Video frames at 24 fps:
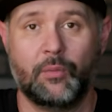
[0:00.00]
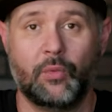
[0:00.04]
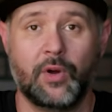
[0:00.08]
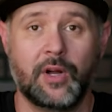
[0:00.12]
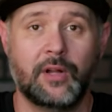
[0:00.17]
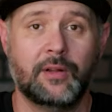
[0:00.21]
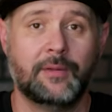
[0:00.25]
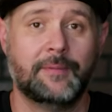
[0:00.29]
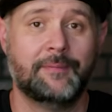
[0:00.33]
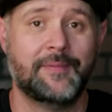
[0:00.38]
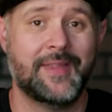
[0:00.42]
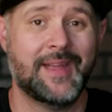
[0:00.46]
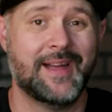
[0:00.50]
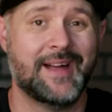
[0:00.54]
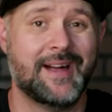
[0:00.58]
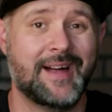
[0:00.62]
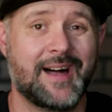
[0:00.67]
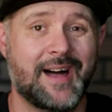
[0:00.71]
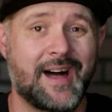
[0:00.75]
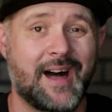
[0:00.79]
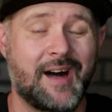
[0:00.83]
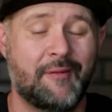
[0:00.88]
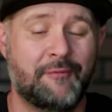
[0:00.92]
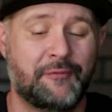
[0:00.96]
Well,
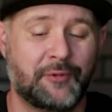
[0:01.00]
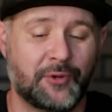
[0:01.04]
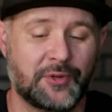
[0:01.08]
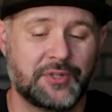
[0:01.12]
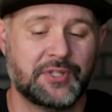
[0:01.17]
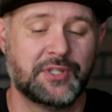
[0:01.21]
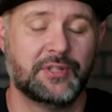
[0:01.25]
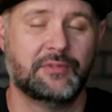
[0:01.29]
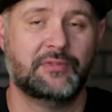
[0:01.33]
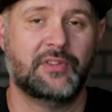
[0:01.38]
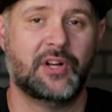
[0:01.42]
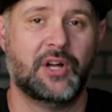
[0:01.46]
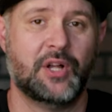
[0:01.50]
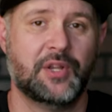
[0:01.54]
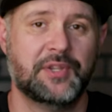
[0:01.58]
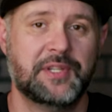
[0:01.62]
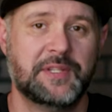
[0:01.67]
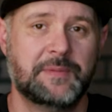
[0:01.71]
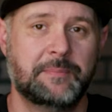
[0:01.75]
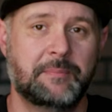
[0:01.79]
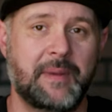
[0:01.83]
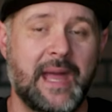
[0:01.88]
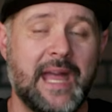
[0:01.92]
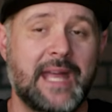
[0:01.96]
first of all,
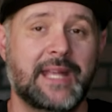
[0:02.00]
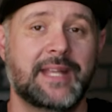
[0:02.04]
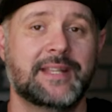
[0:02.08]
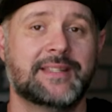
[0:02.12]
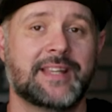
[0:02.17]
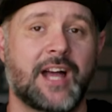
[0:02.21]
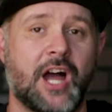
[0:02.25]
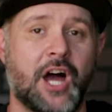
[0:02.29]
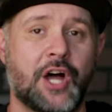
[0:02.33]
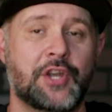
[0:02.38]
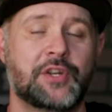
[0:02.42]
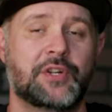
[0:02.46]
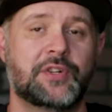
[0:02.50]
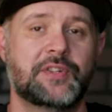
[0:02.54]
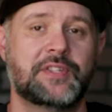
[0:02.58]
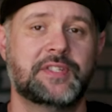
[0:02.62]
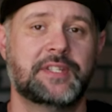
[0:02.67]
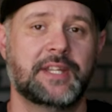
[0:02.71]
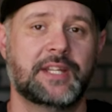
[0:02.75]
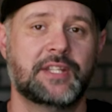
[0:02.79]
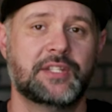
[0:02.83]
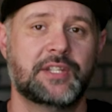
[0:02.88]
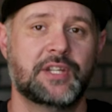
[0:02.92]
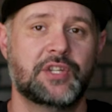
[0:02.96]
this bag is under
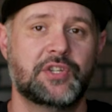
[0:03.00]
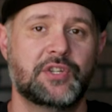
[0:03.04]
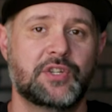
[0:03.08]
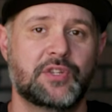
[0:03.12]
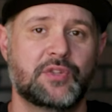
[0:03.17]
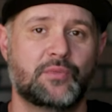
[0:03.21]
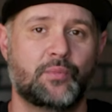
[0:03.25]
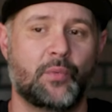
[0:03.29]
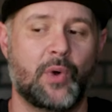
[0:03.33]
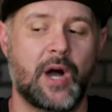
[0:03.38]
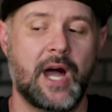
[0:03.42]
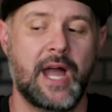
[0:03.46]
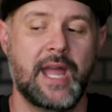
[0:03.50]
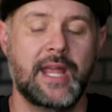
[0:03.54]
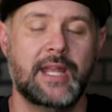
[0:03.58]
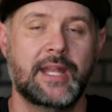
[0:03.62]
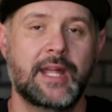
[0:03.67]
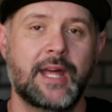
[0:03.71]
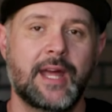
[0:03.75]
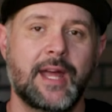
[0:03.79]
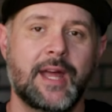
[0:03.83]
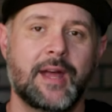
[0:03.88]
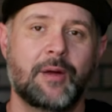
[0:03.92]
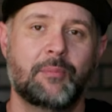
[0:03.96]
6 inches wide,